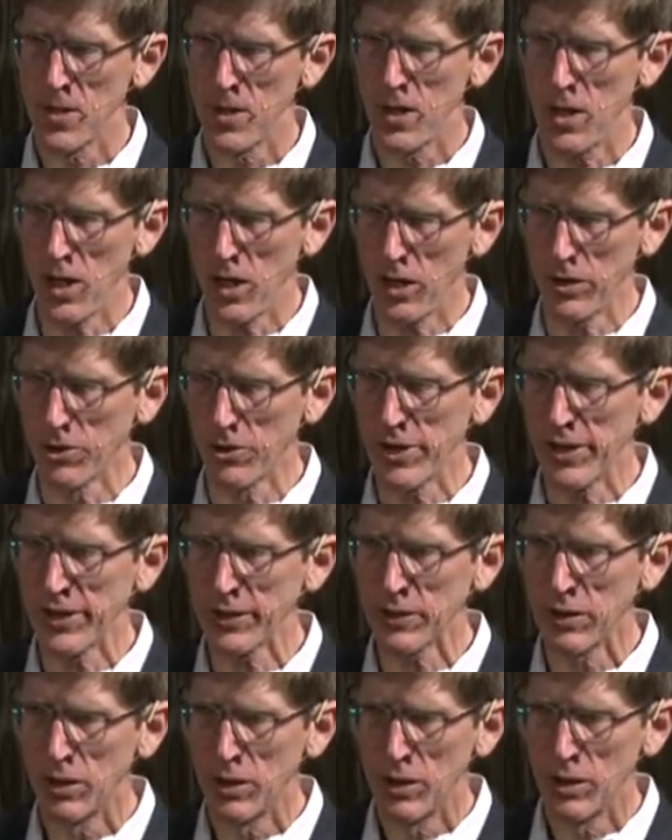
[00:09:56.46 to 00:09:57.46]

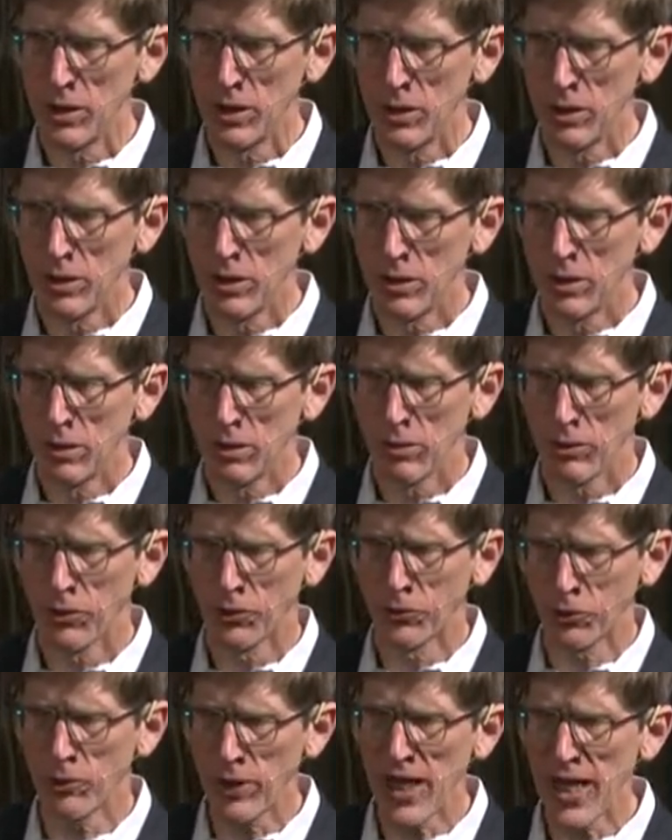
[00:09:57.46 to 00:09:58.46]
uttering
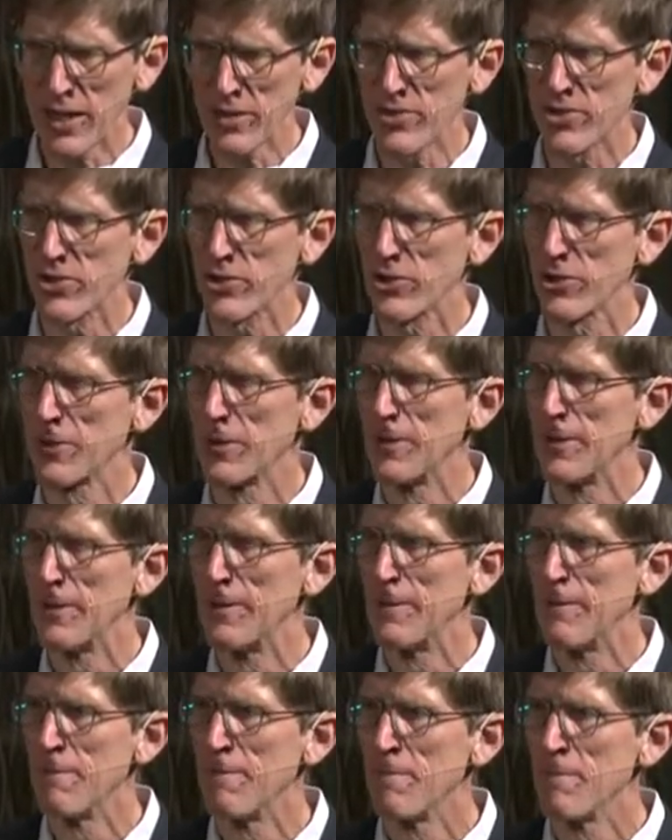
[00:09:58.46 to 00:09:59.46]
threats.
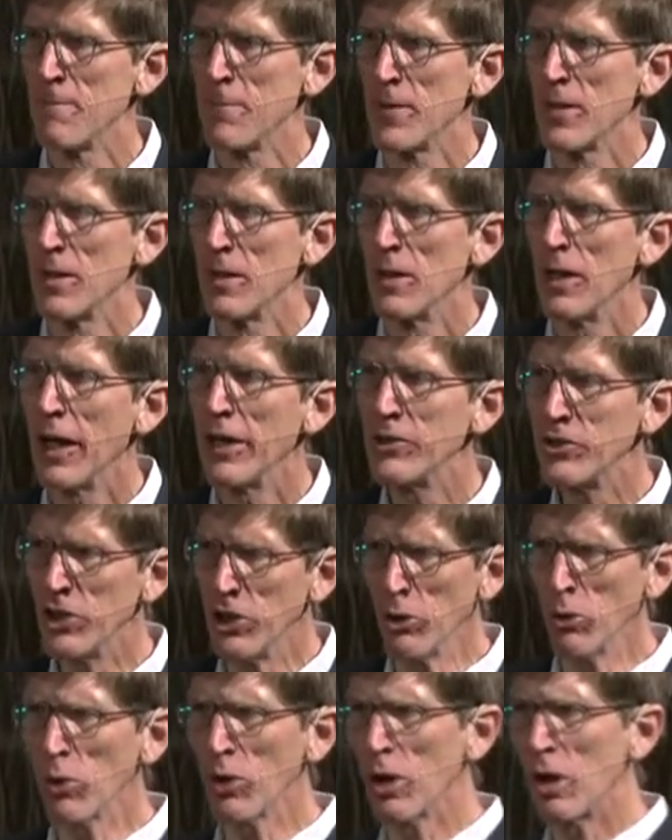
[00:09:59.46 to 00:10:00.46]
And you were